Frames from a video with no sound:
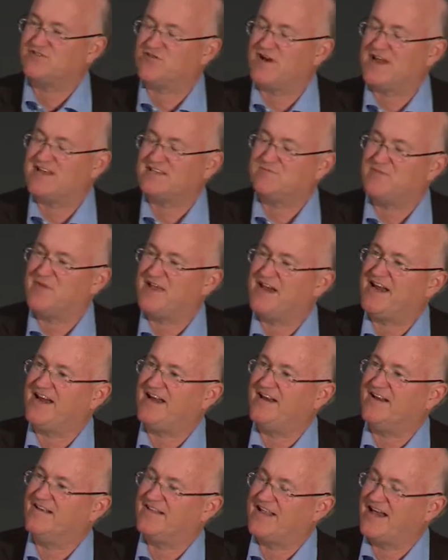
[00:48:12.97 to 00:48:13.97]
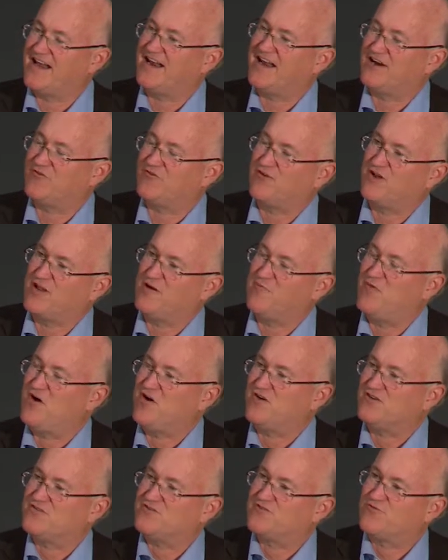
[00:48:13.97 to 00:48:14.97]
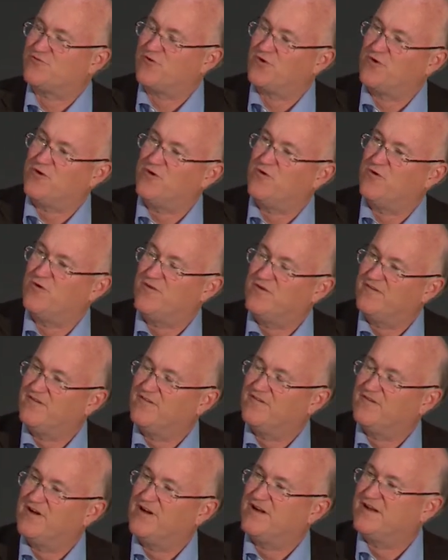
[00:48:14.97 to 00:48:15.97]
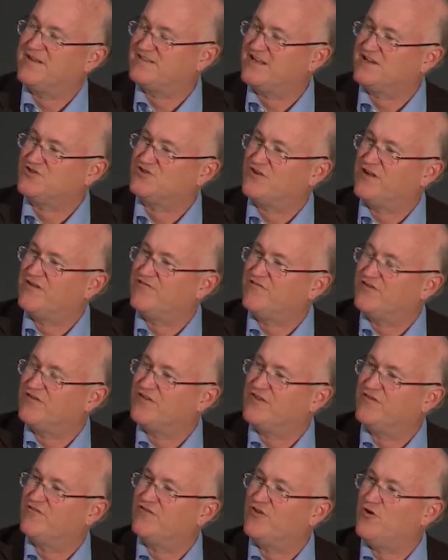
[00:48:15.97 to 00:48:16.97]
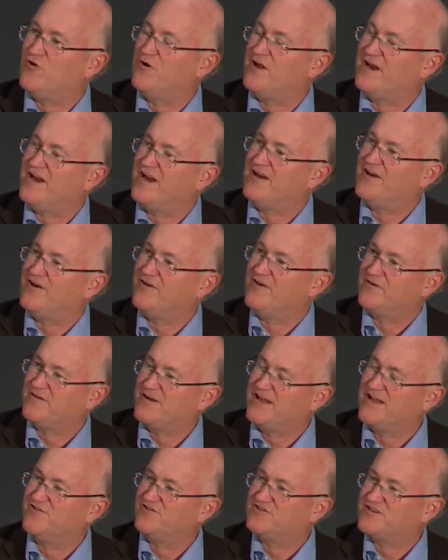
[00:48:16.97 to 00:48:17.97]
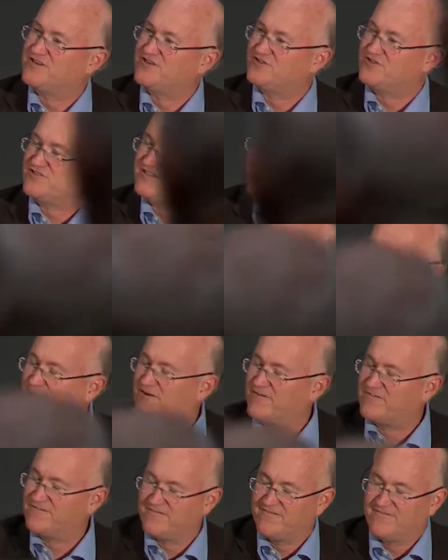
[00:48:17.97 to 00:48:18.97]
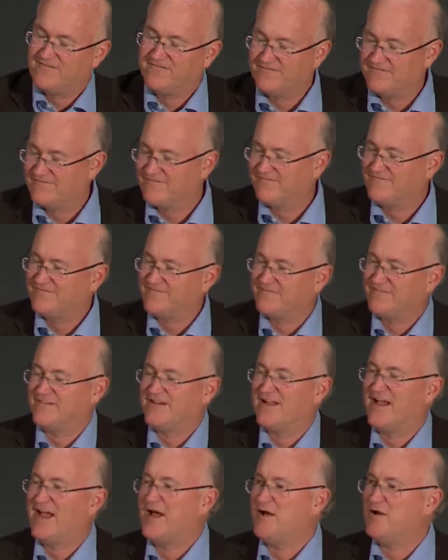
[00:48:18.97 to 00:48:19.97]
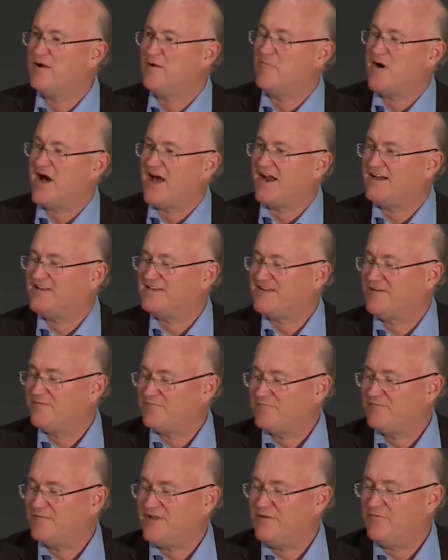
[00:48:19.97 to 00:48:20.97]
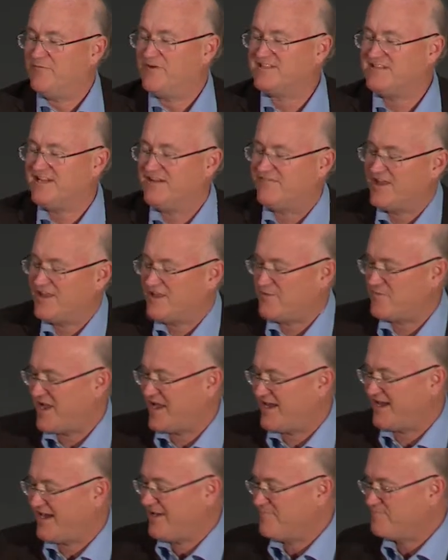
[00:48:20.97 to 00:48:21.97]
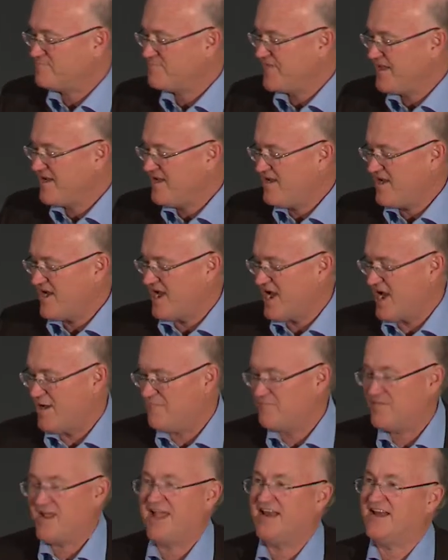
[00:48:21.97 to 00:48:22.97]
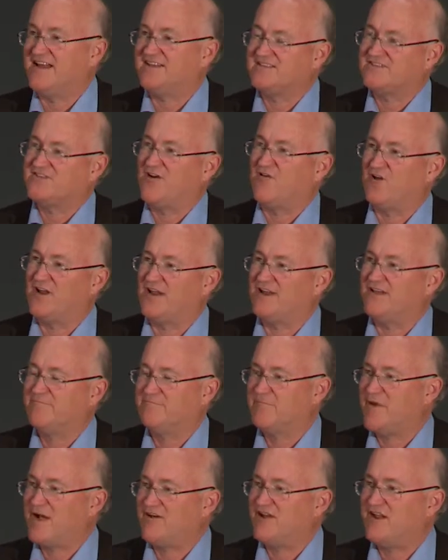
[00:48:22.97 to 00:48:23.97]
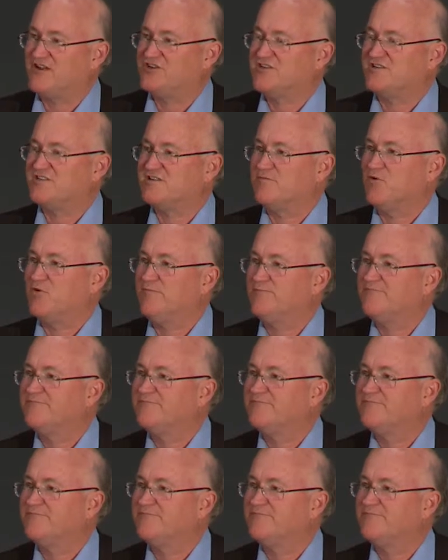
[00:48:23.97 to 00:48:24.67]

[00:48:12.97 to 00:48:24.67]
transmitting that electrical impulse through essentially the fluid in your interstitial cellular uh, body to being received on the band-aid. Um, and it's totally biodigestible.